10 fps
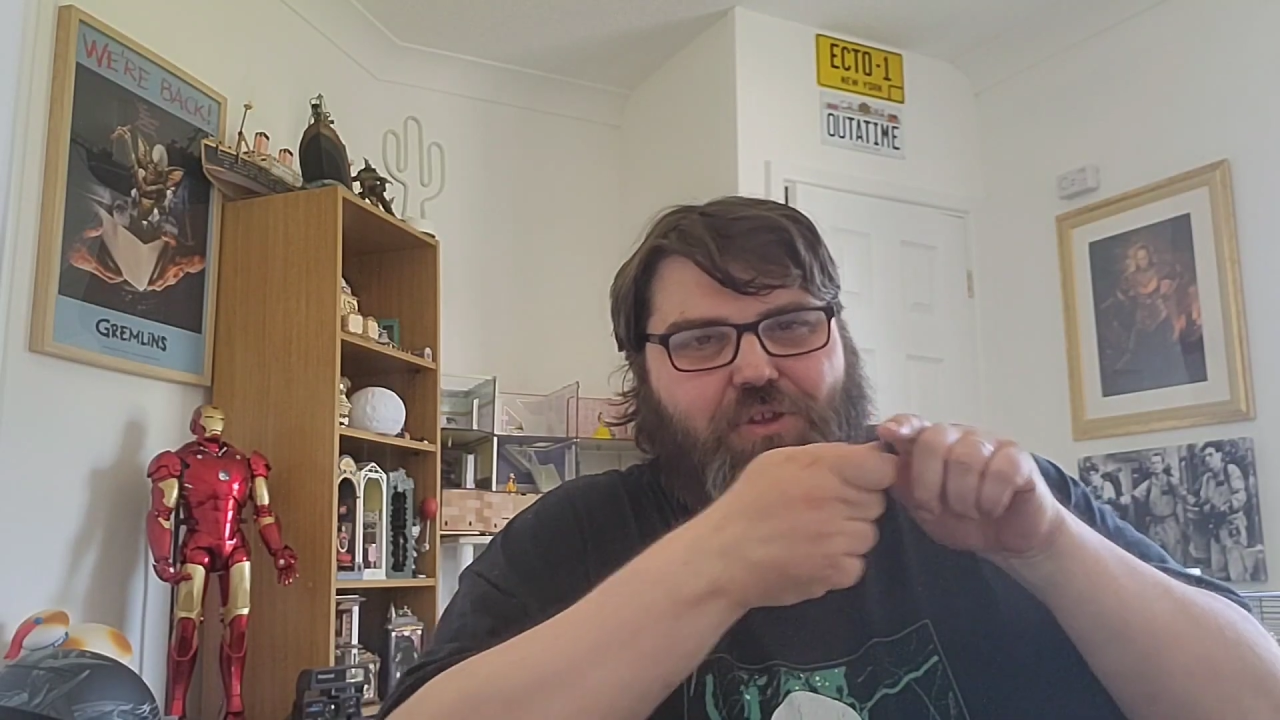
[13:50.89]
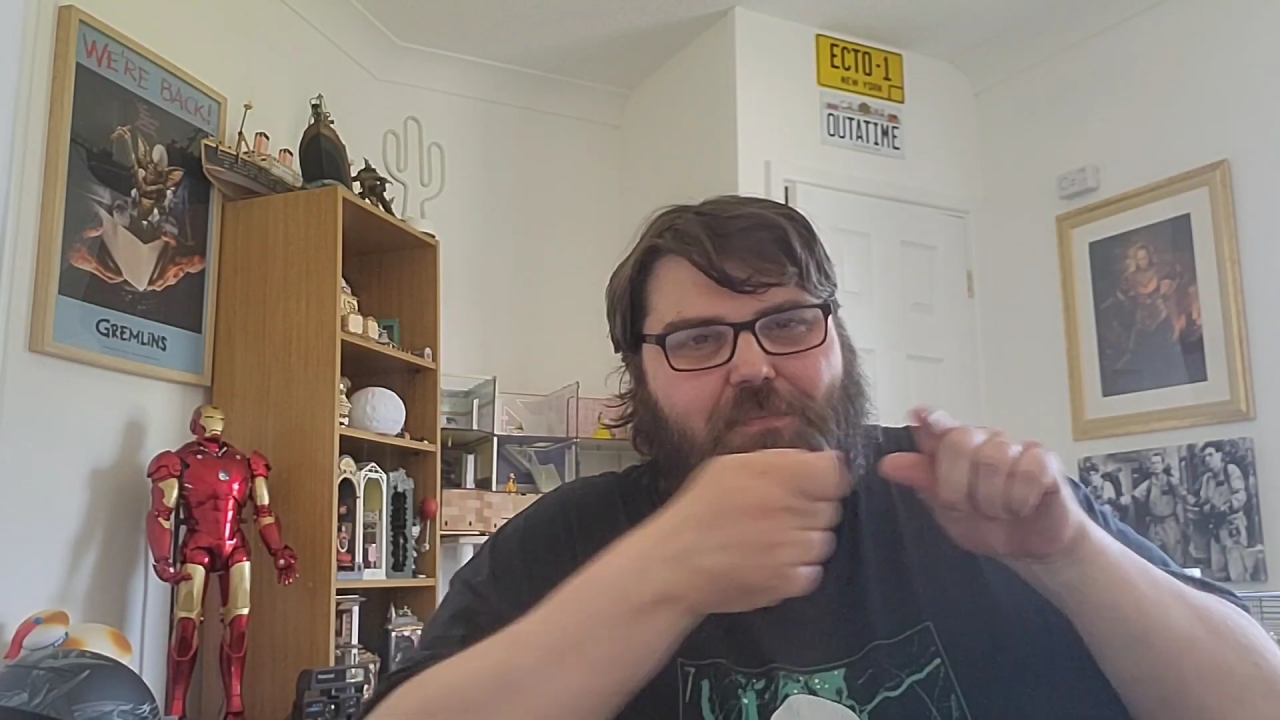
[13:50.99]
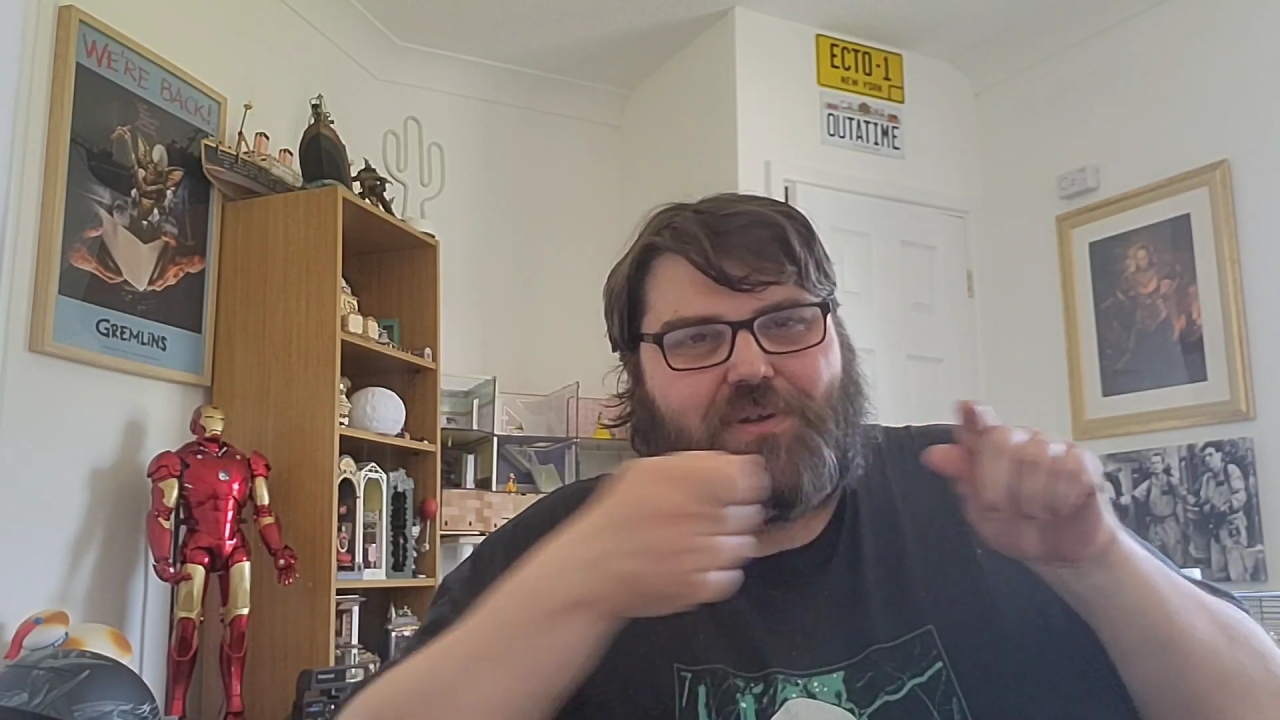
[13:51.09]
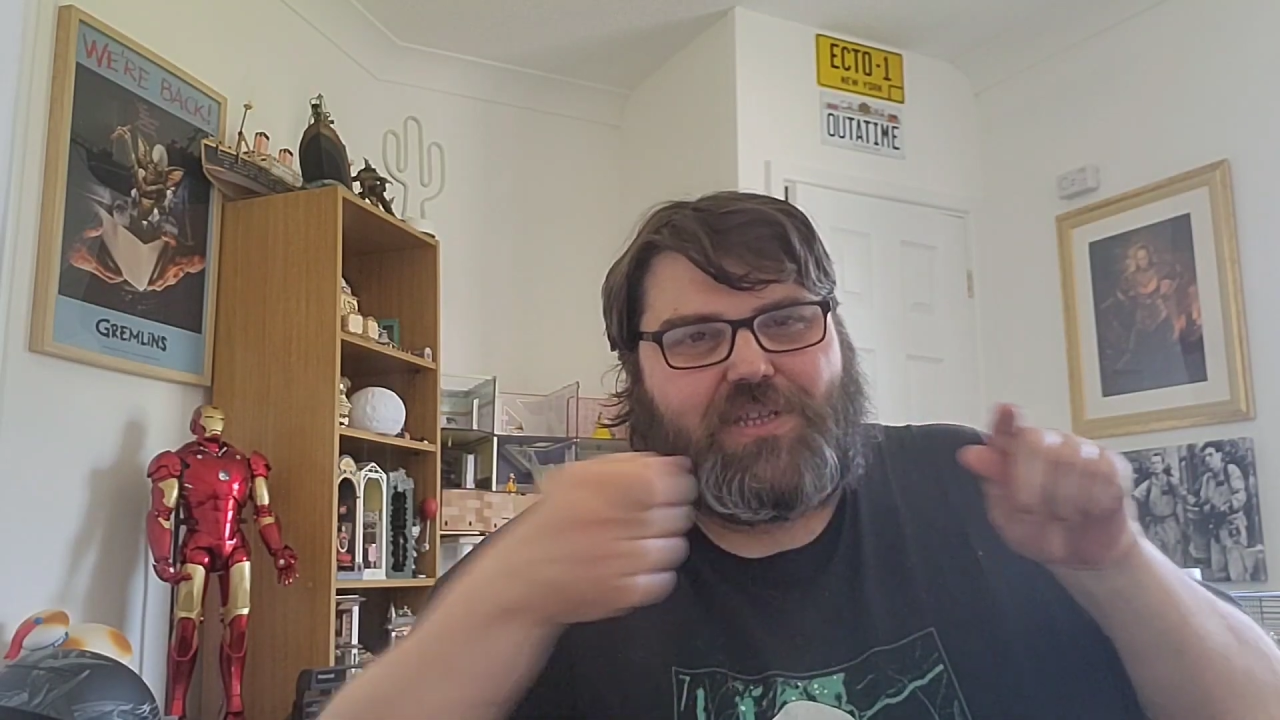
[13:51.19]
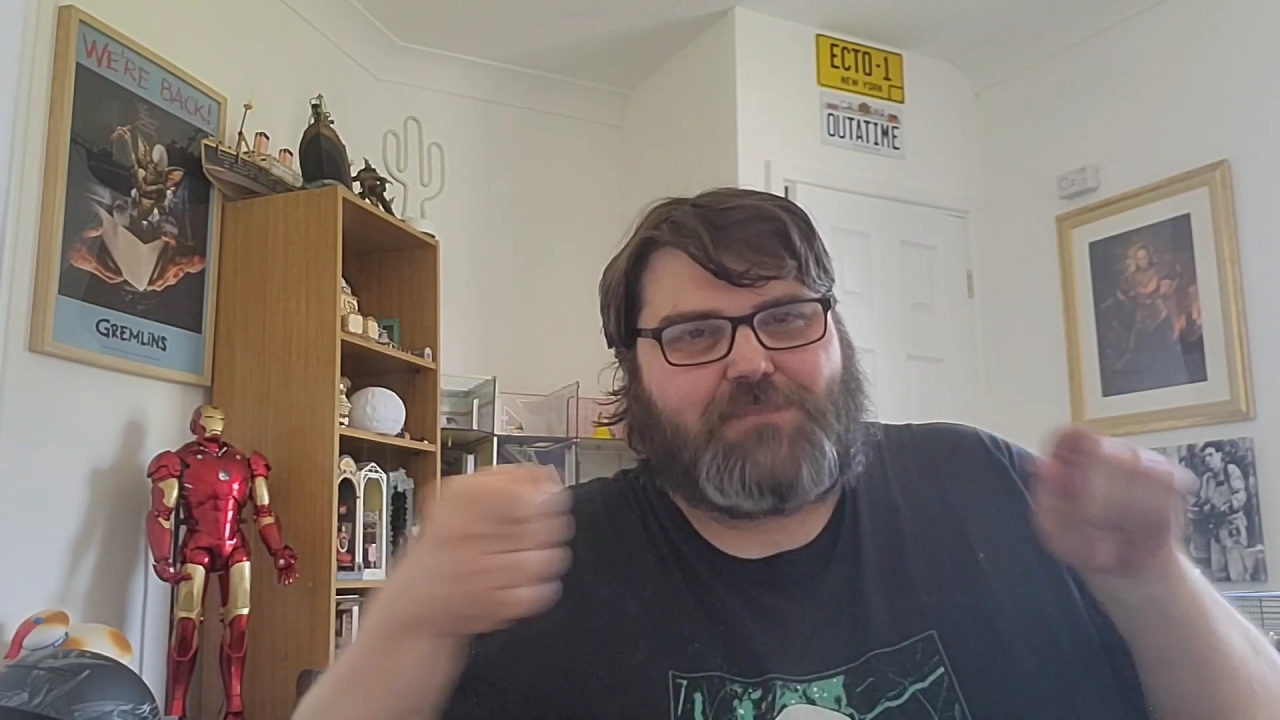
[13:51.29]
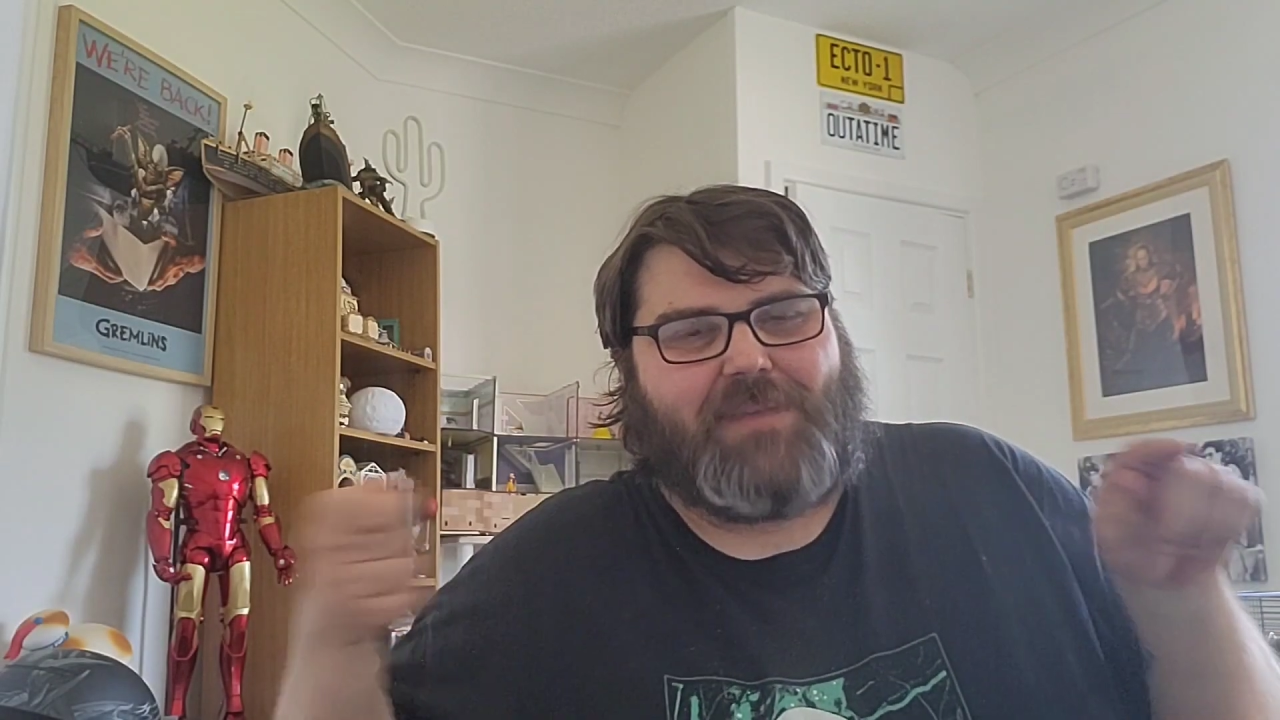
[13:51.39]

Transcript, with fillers: you could pull his